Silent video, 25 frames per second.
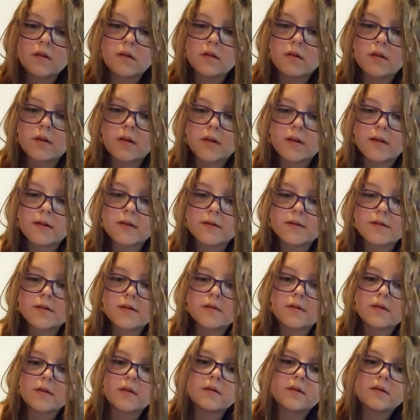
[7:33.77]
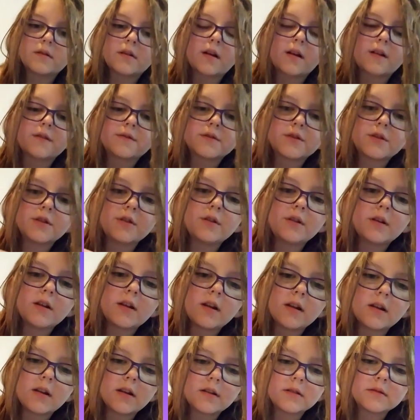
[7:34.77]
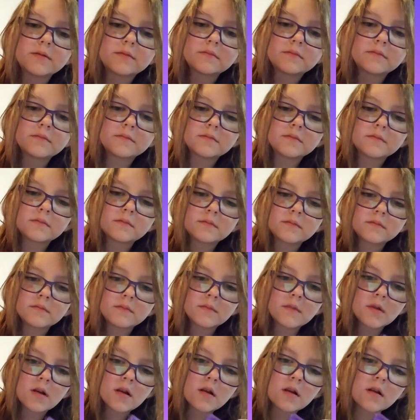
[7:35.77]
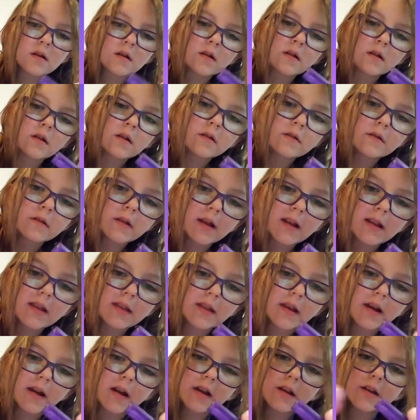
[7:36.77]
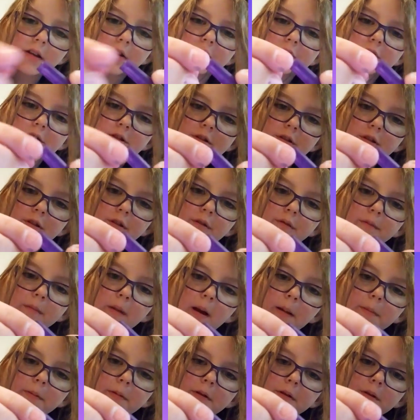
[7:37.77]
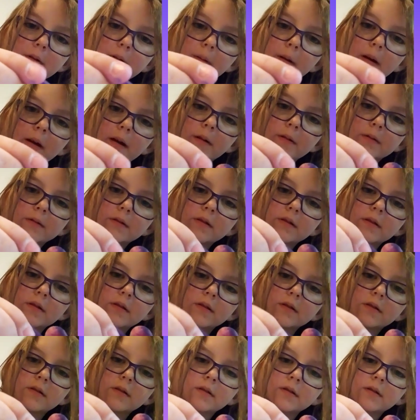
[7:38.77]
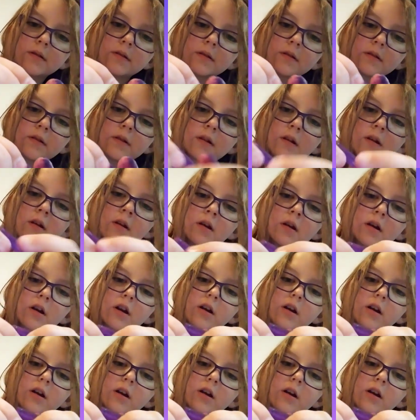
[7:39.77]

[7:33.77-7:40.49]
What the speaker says: Okay, so after you get it in like that, you're just going to wrap it around a